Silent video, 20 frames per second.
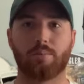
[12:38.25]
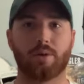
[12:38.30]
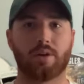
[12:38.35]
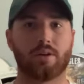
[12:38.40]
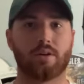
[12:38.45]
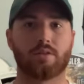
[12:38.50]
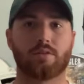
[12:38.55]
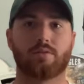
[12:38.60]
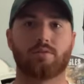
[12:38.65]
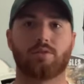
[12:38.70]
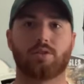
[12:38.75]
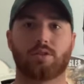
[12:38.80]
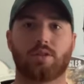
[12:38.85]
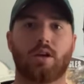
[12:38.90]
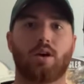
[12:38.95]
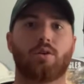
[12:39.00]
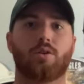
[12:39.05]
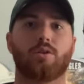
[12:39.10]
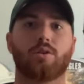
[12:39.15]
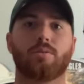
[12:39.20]
because of just
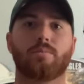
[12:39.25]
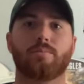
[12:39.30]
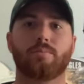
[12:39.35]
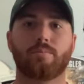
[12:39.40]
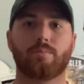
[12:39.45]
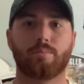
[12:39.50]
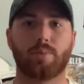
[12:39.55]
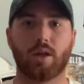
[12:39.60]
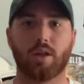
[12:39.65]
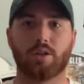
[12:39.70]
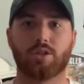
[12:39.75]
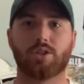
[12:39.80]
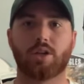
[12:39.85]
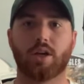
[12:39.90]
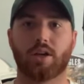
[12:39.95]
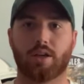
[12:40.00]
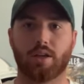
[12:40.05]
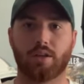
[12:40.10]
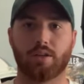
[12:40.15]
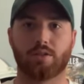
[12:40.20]
how good
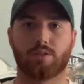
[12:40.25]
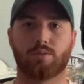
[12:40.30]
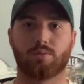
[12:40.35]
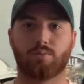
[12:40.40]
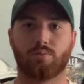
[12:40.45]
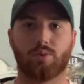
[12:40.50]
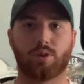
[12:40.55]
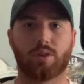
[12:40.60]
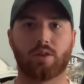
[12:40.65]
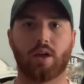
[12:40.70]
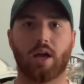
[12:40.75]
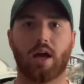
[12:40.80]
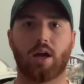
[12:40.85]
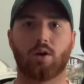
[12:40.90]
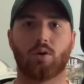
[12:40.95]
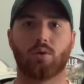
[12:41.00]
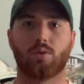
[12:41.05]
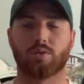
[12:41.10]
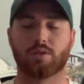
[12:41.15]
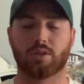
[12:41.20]
Belichick is with that
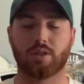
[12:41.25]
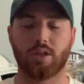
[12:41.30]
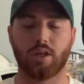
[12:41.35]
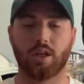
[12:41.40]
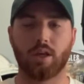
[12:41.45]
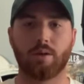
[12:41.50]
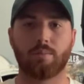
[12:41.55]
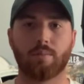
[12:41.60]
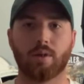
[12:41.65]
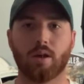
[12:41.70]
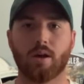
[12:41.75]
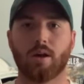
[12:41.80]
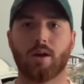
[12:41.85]
whole scheme.